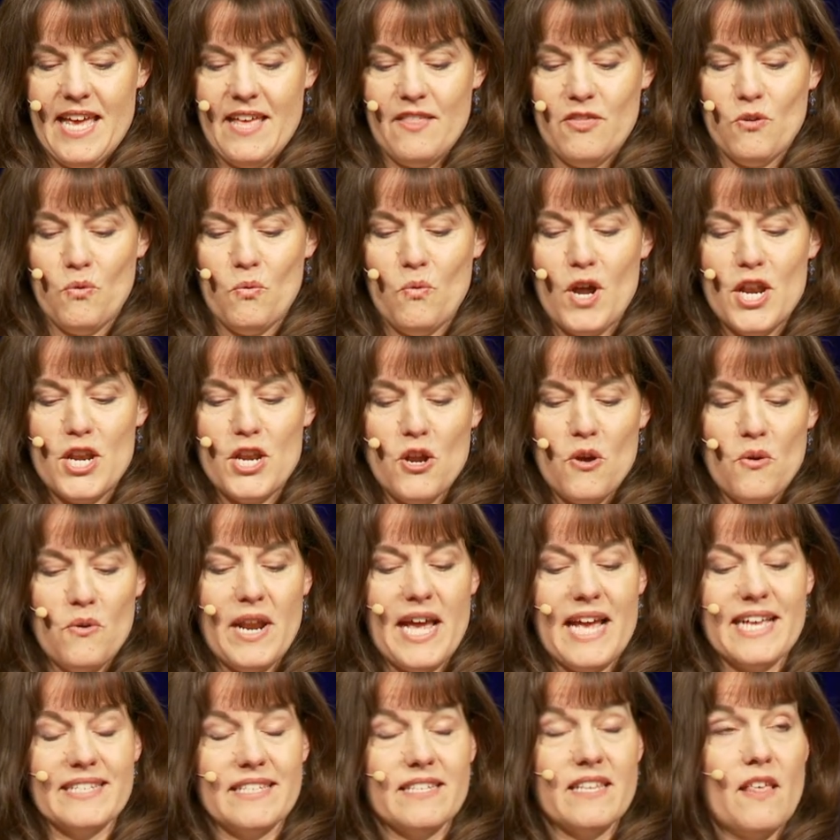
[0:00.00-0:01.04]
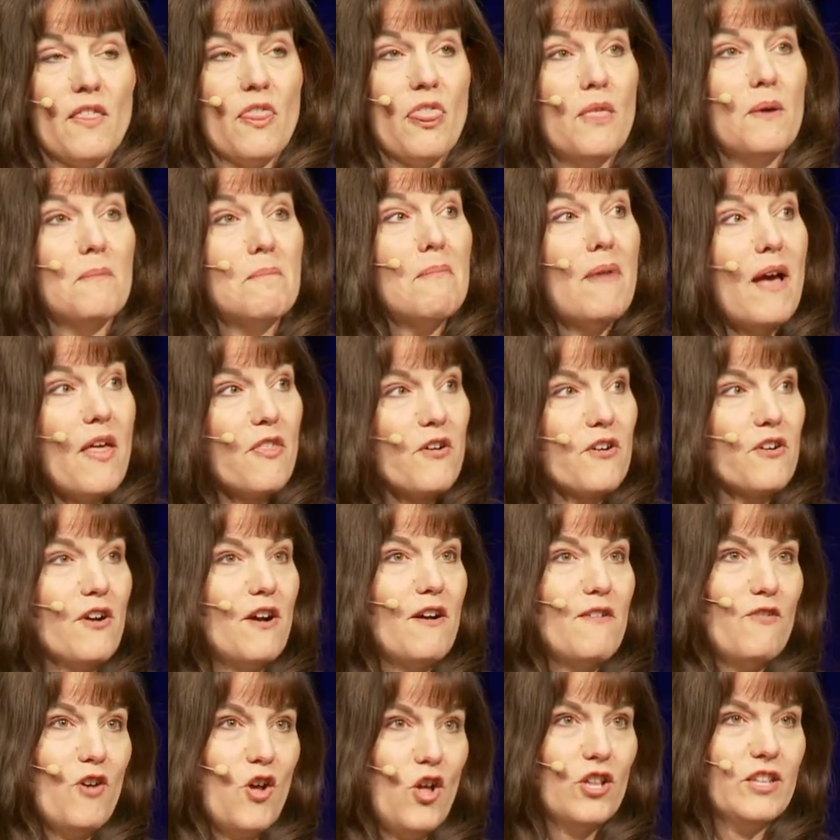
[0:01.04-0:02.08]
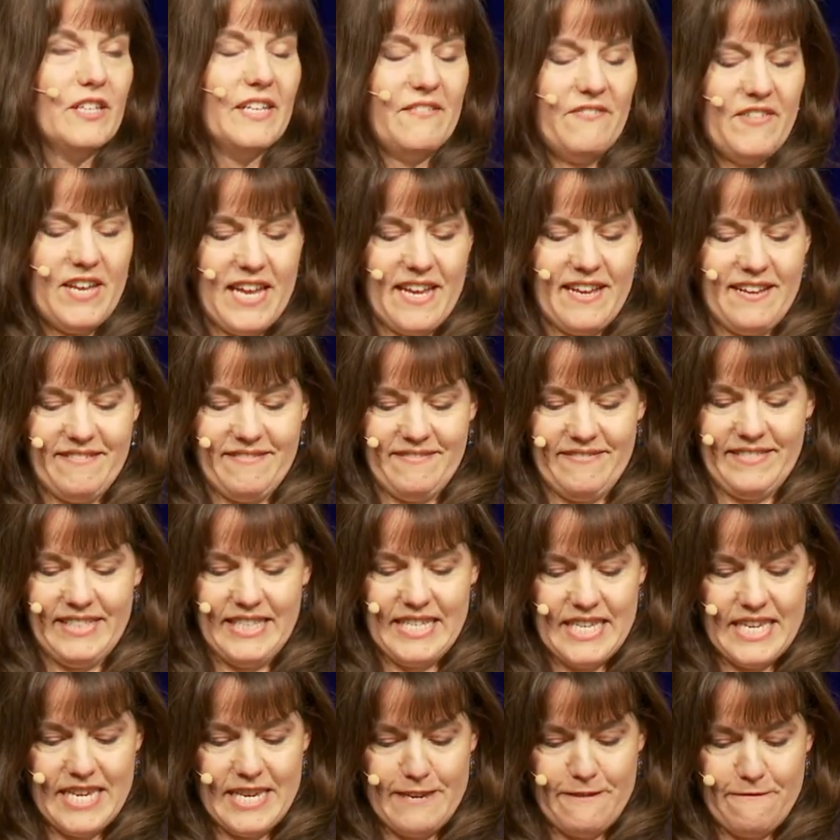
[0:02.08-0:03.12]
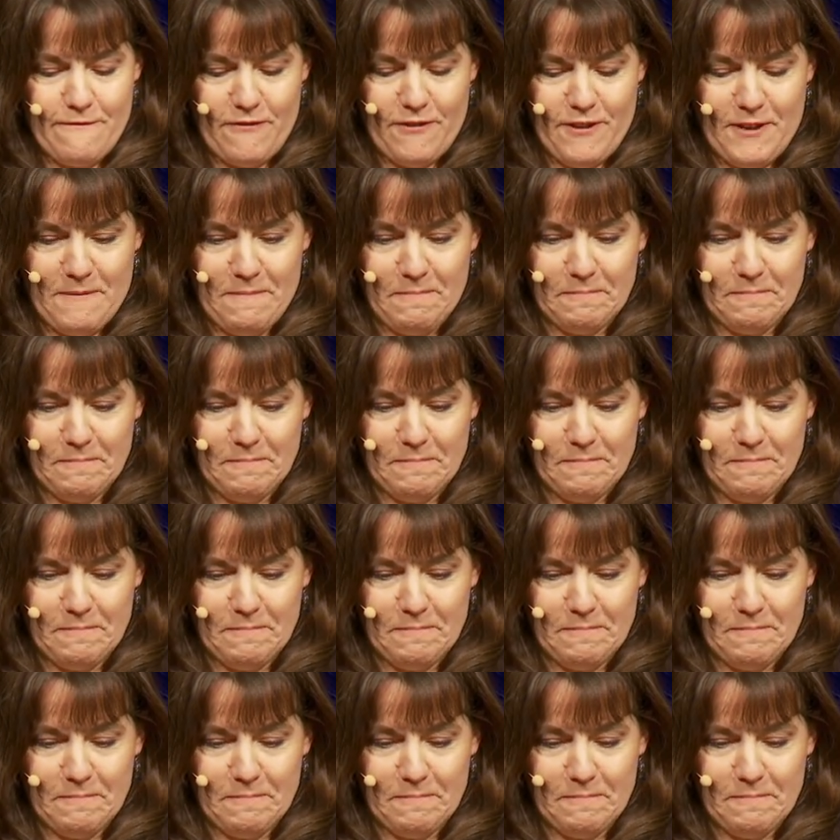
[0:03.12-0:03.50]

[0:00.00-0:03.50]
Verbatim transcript: the one known as the mother of all living, Eve.